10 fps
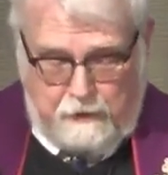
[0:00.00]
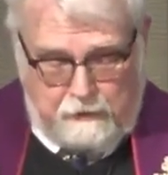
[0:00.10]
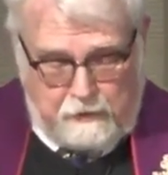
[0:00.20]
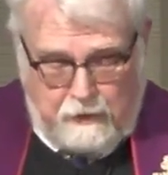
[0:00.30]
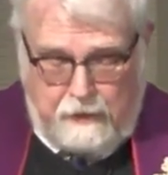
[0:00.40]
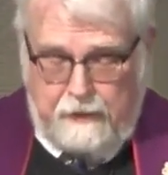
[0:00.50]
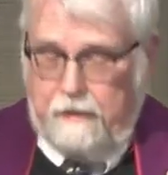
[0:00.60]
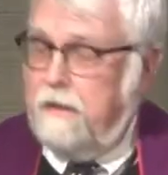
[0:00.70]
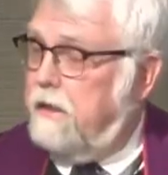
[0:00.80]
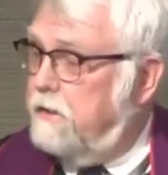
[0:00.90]
and
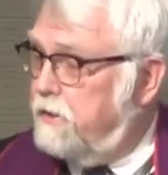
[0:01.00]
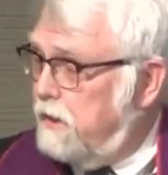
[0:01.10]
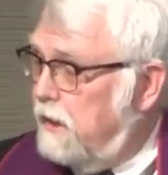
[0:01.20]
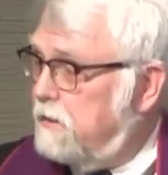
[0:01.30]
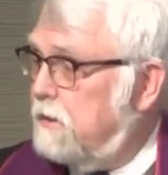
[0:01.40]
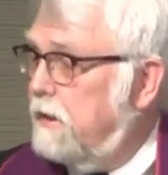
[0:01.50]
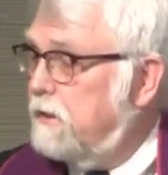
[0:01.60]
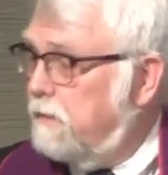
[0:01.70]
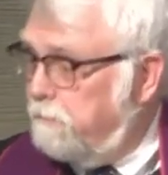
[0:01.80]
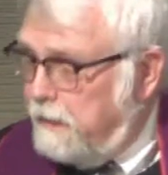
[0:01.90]
kind and just
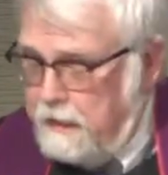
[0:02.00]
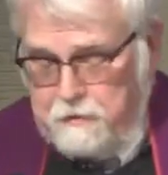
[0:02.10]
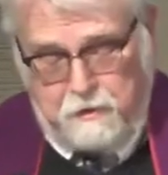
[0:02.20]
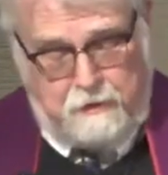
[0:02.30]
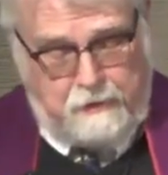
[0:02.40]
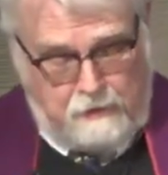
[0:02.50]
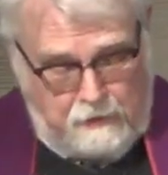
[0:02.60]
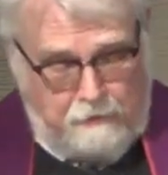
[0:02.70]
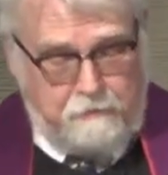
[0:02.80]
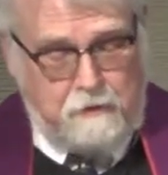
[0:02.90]
and compassionate and
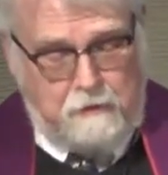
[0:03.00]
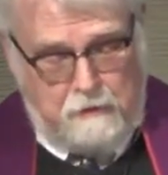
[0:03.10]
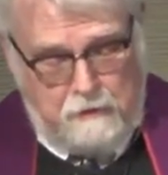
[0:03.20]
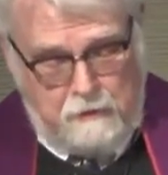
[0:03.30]
loving,